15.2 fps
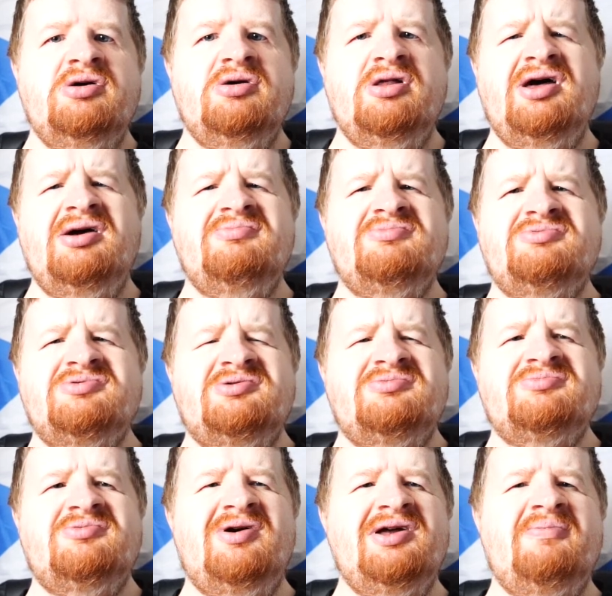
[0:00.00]
I'm
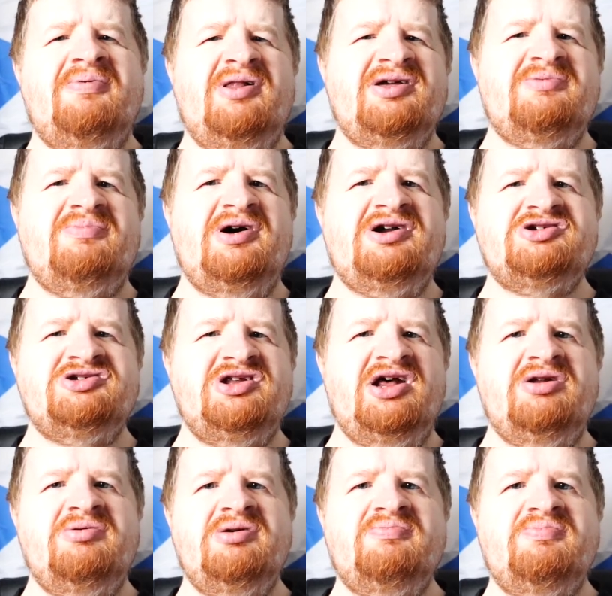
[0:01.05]
quite a polite person
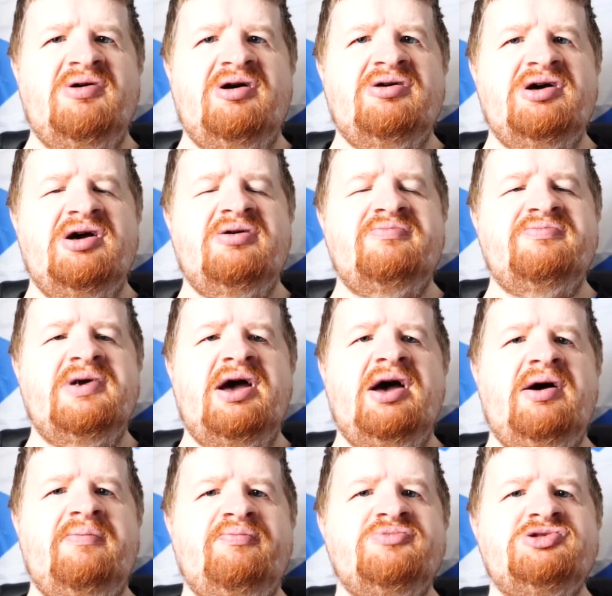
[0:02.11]
anyway, but um,